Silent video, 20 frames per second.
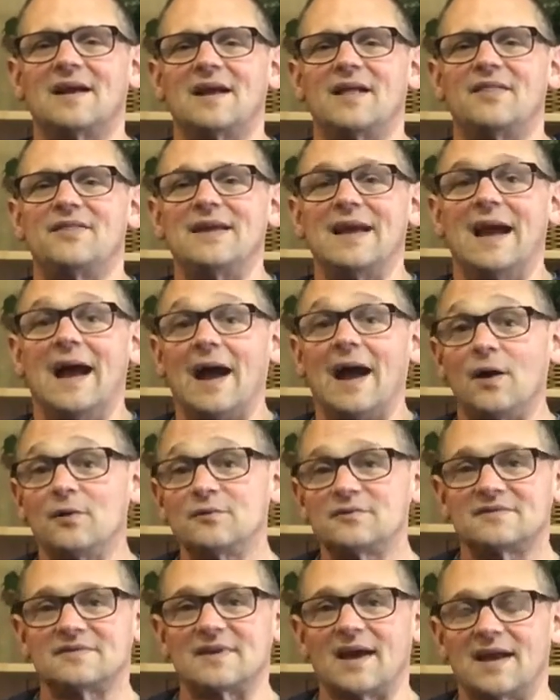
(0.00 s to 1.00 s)
the
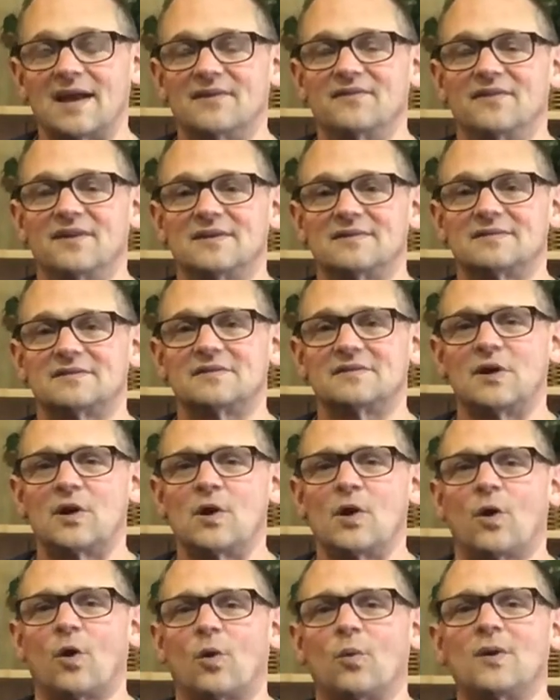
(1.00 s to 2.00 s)
outside of us,
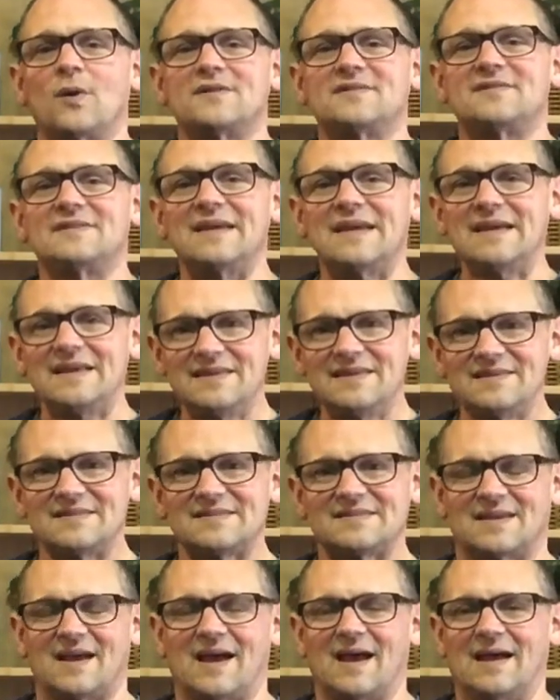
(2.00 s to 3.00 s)
or what's
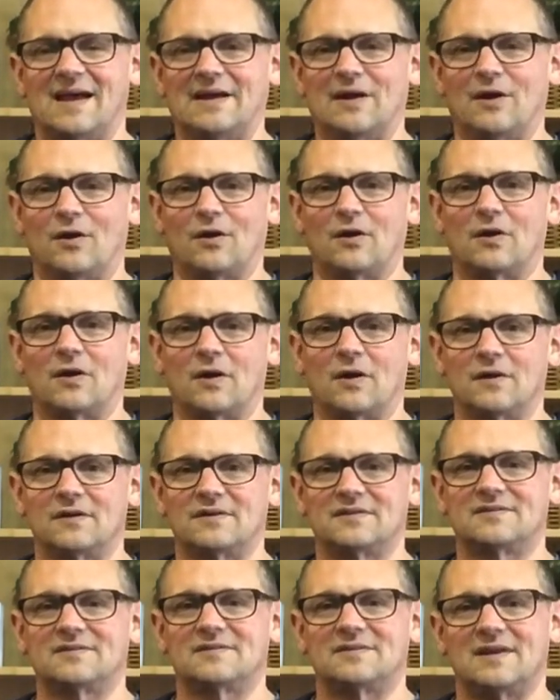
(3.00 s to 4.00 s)
inside our
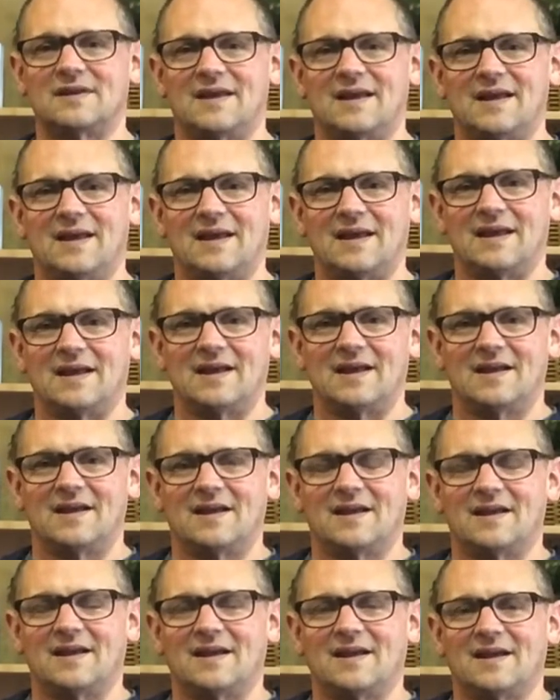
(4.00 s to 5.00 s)
hearts
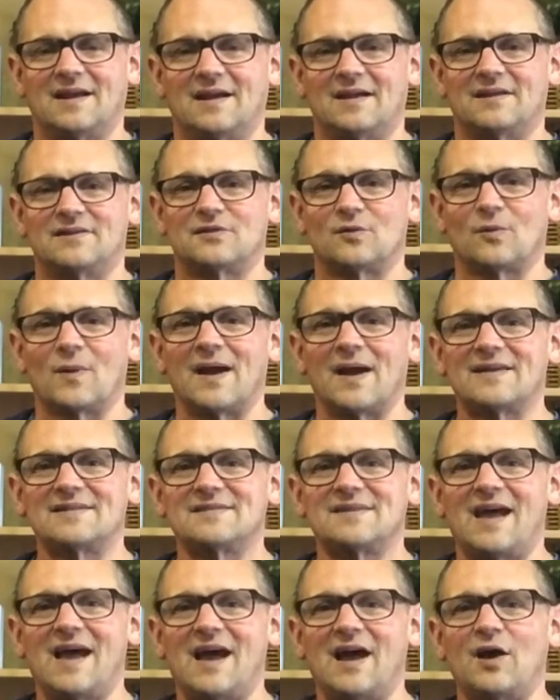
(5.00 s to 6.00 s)
directs
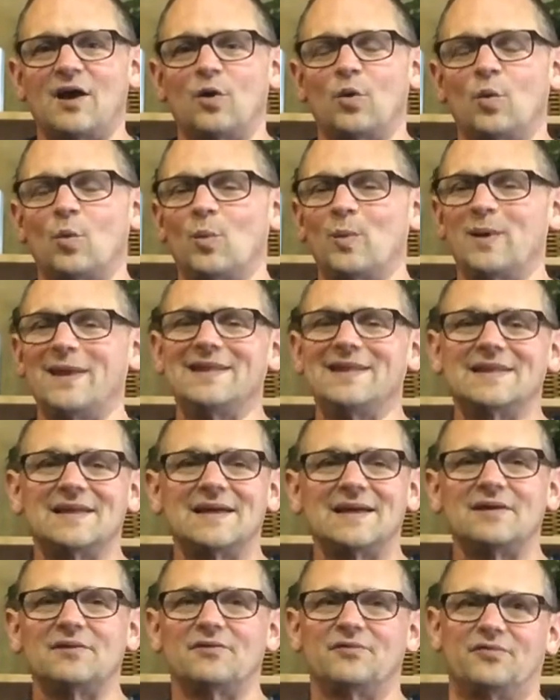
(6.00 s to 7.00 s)
how we
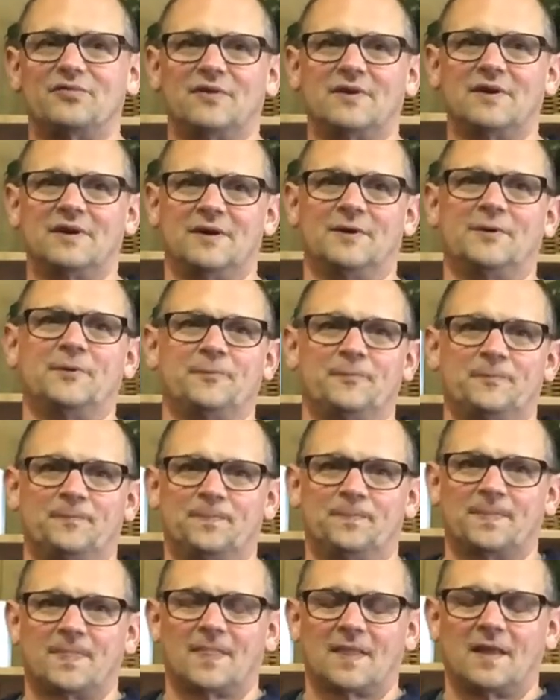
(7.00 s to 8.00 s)
live.
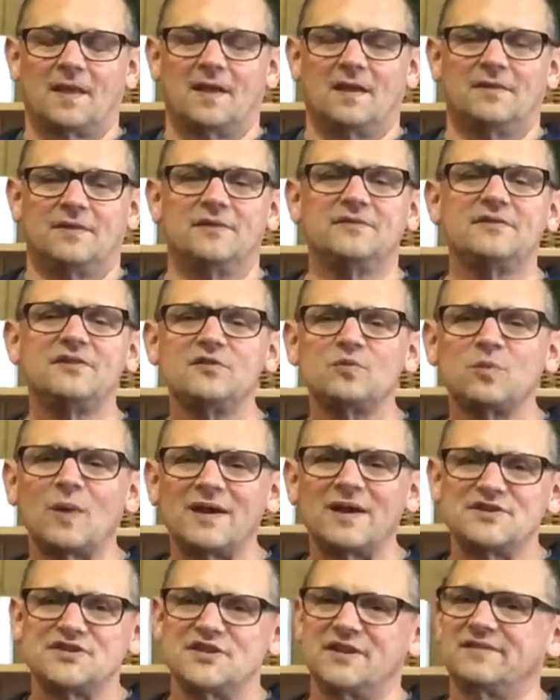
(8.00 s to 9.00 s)
This is
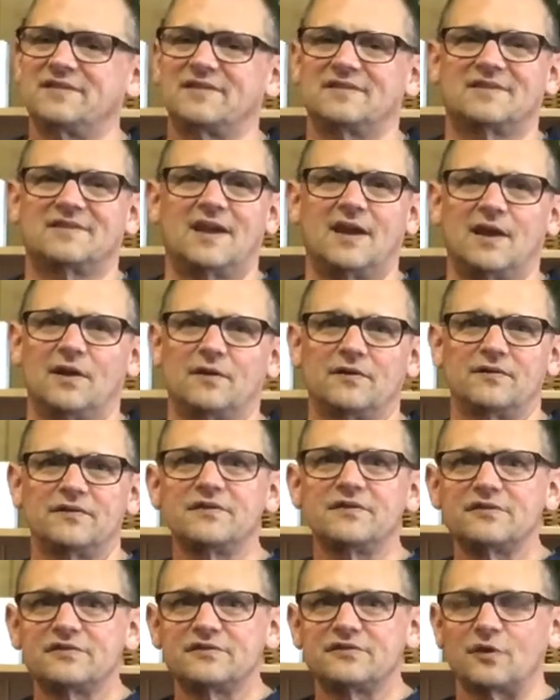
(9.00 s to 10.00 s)
why Jesus
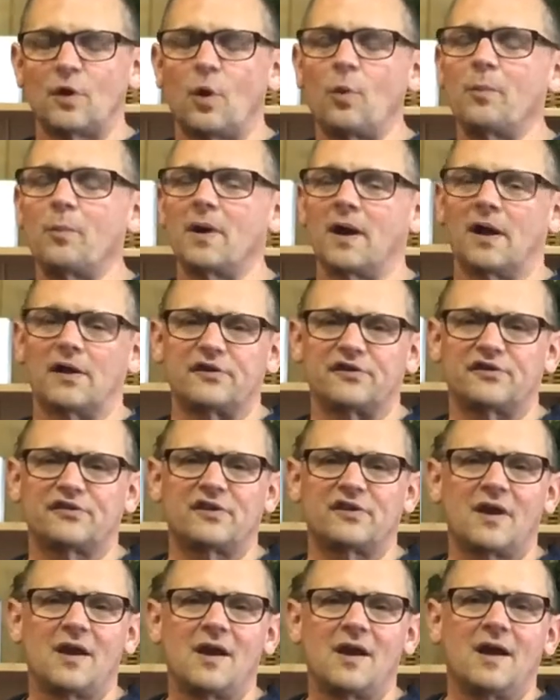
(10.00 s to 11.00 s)
cares so
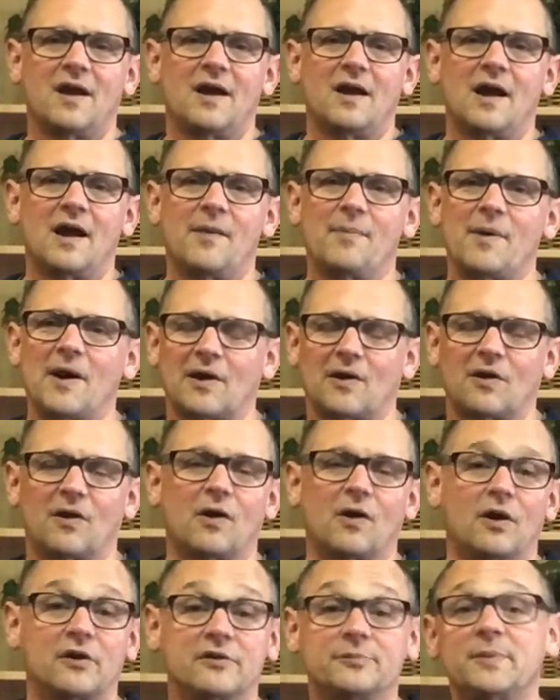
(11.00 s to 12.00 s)
much about our
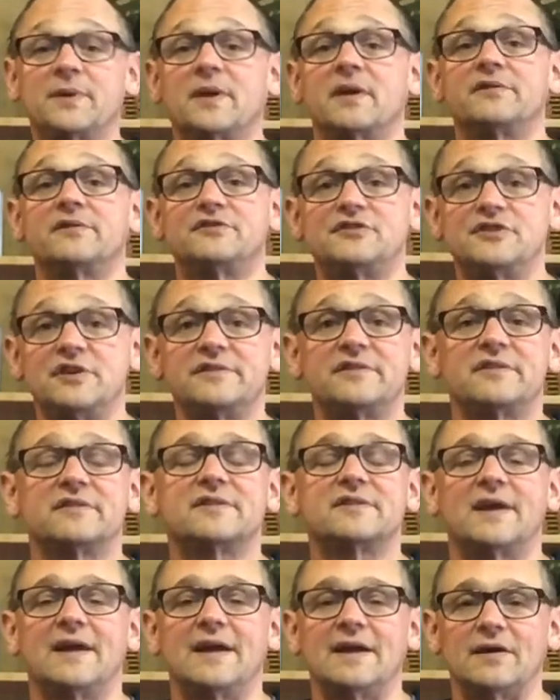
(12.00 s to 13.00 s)
hearts, because Jesus
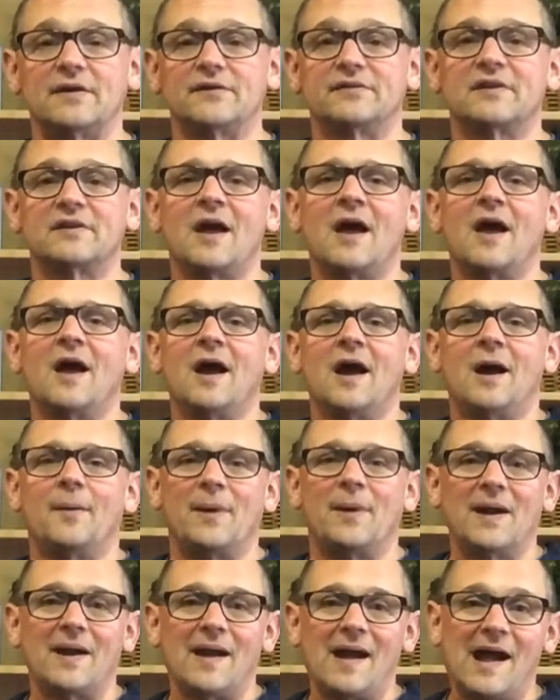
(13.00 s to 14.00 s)
cares
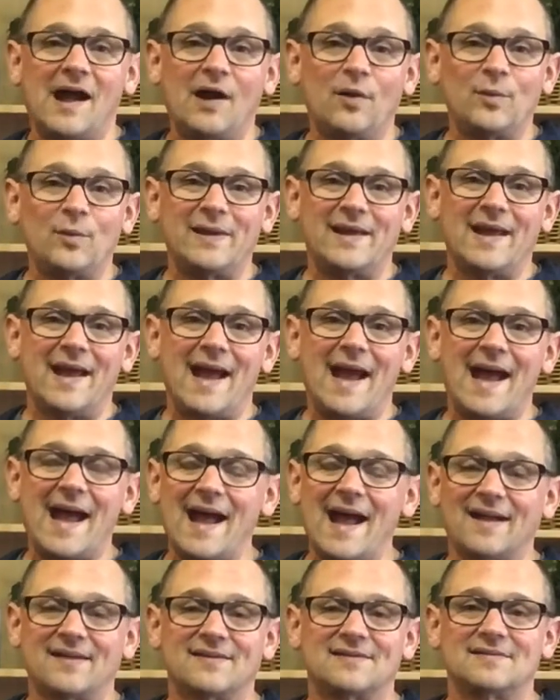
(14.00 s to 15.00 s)
about how we
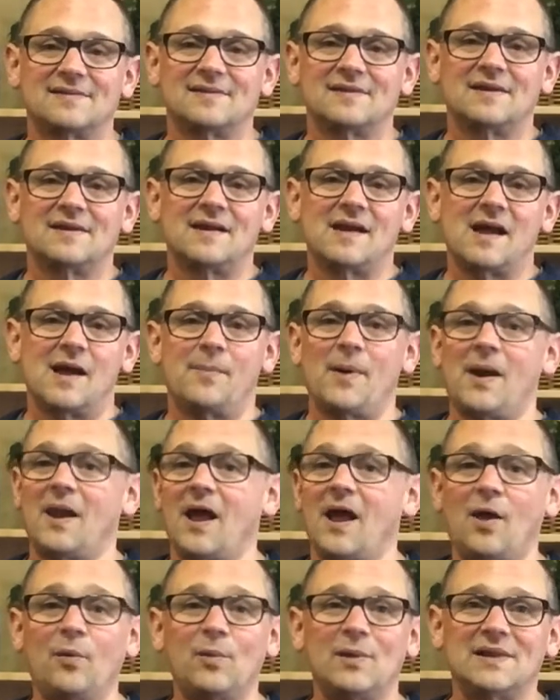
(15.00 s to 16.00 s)
act, about
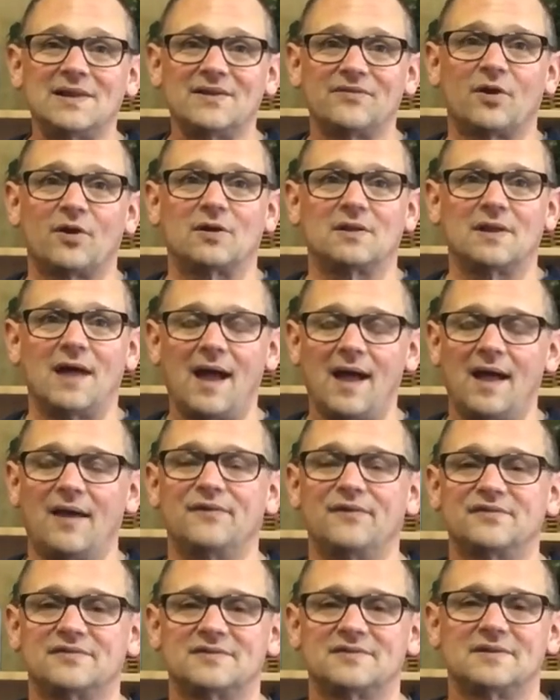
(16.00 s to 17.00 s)
how we live our
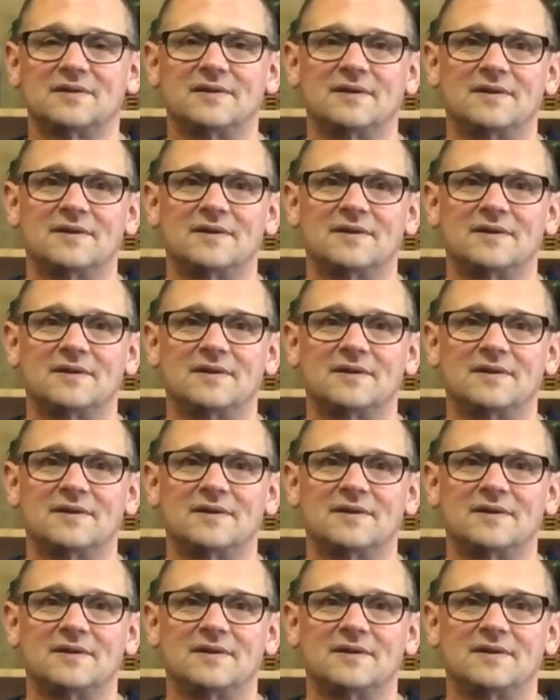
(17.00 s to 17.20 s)
lives.